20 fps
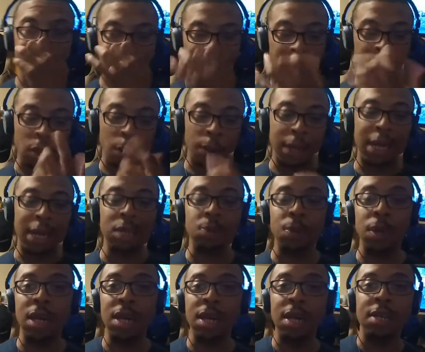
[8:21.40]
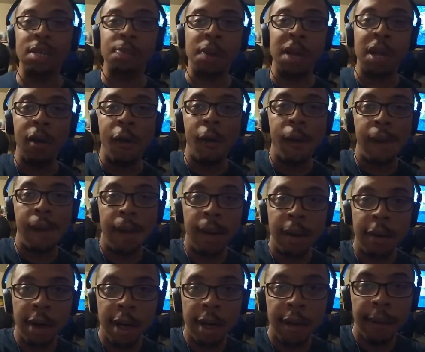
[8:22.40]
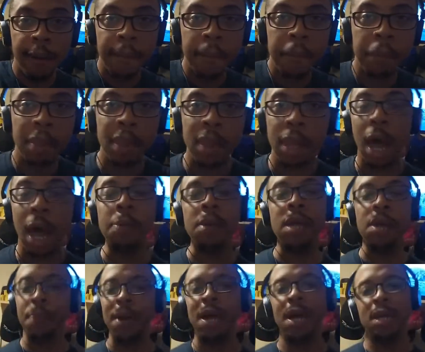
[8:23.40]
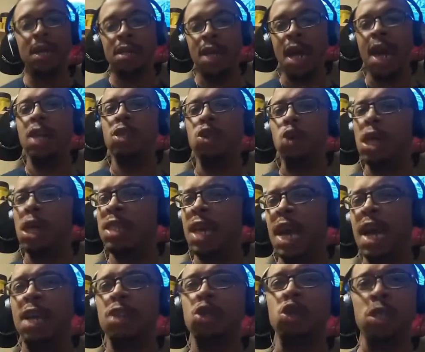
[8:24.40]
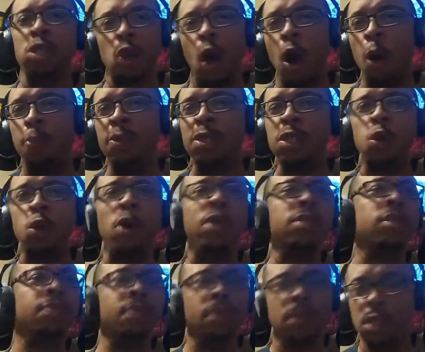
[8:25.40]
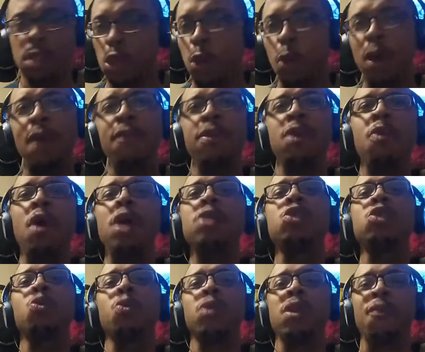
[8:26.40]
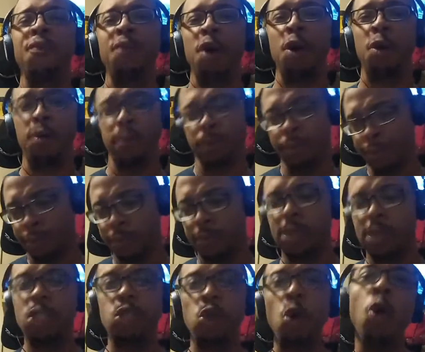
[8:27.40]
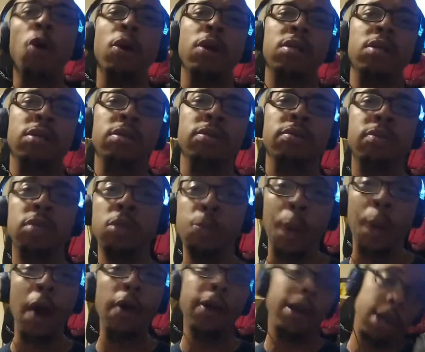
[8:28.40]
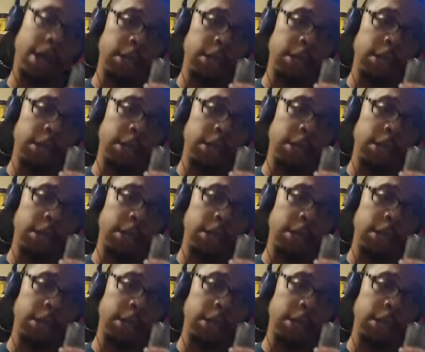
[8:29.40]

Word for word: So it is what it is, man. I mean, but Android's Android's open source. Do whatever you want to with the phone. It's yours. You bought it.